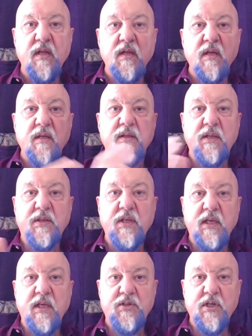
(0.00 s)
That
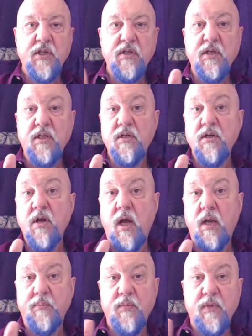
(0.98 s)
the itching did
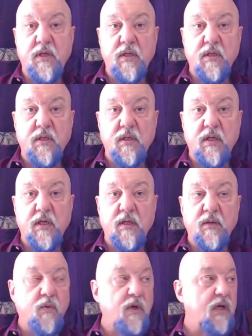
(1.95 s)
not mean
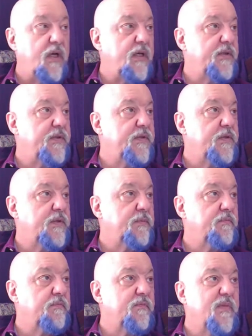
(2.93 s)
it was,
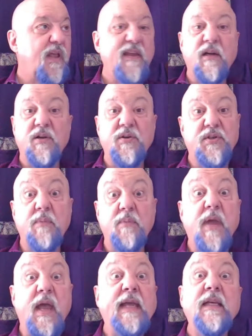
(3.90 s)
you know, some
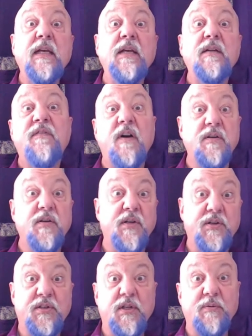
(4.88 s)
alien
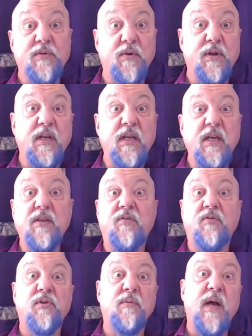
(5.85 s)
fungus that was going to eat
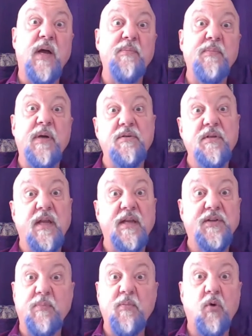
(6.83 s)
through to my bone like
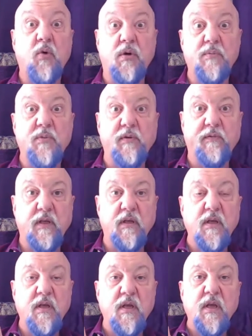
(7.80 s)
some horror movie.
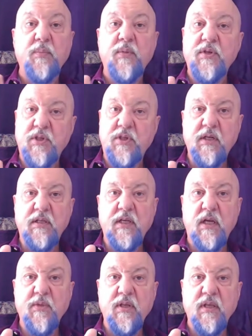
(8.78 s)
But she could
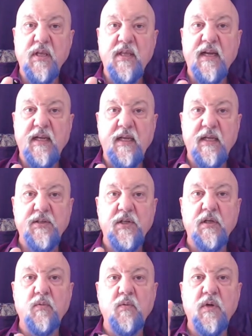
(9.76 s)
tell me that that
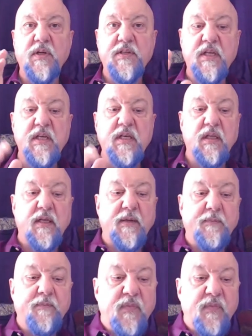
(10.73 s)
itching was healing.
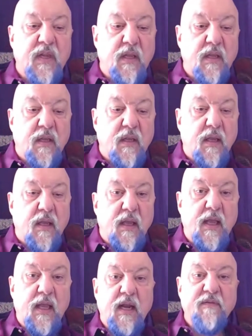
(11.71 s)

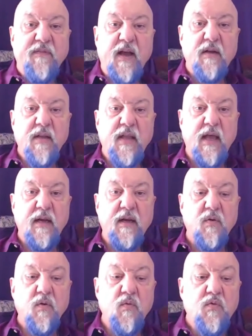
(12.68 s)
And I found that
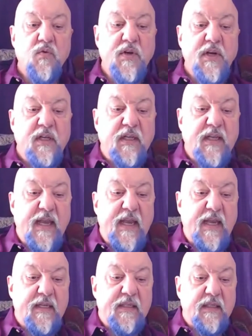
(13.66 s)
really
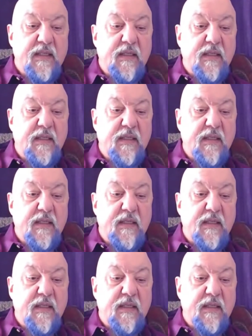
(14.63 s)
handy.